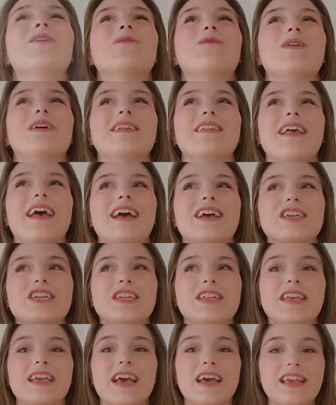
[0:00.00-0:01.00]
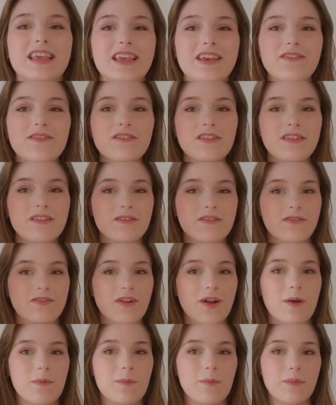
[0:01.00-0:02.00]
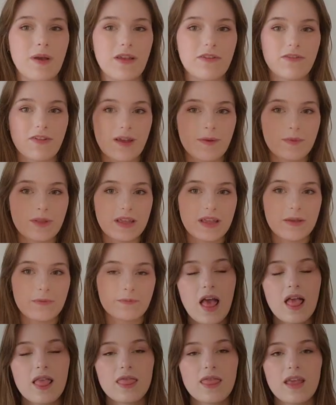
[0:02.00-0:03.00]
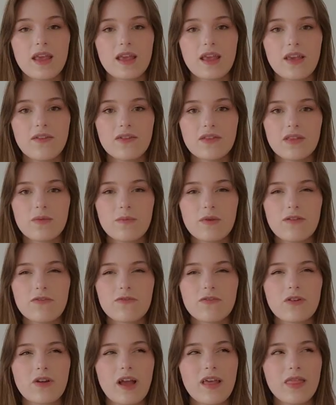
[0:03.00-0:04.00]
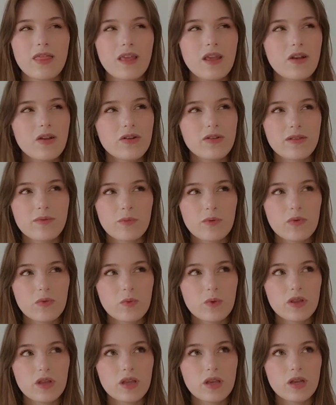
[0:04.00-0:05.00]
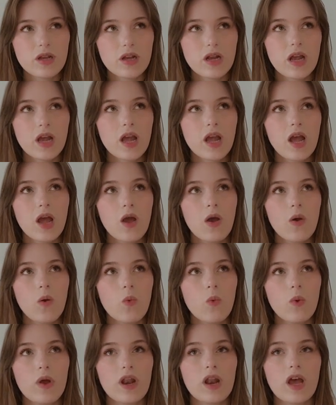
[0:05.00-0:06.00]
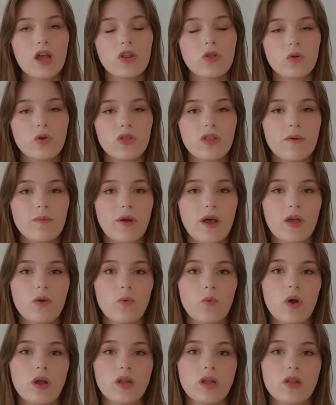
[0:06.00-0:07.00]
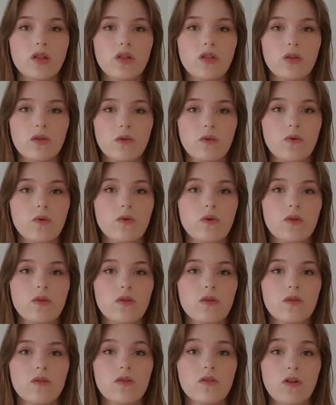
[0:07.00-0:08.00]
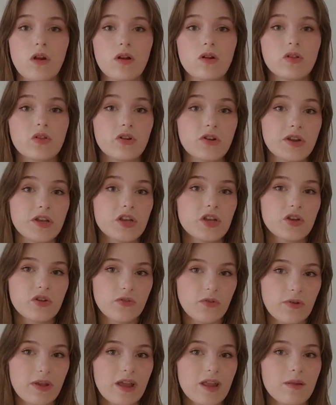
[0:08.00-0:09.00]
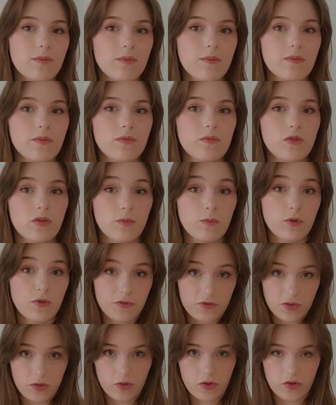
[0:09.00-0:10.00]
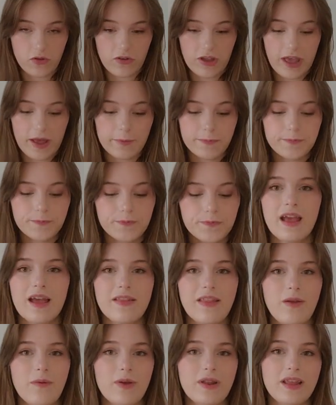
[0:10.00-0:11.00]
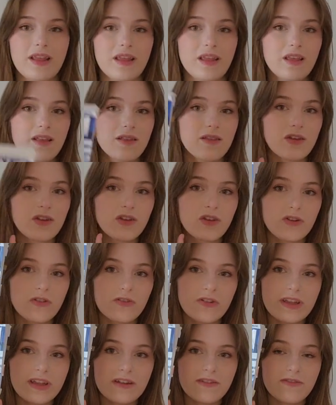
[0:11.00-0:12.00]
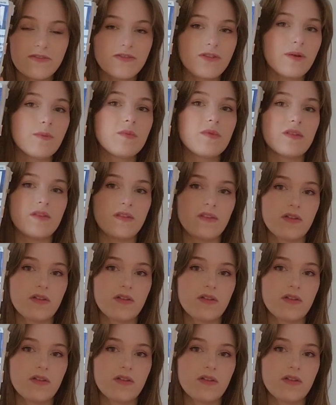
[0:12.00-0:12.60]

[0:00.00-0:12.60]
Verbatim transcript: was actually a gift from my family. They gave it to me for, I think, Christmas one year when I told them I wanted to start learning Korean to move to Korea. And that one is Korean from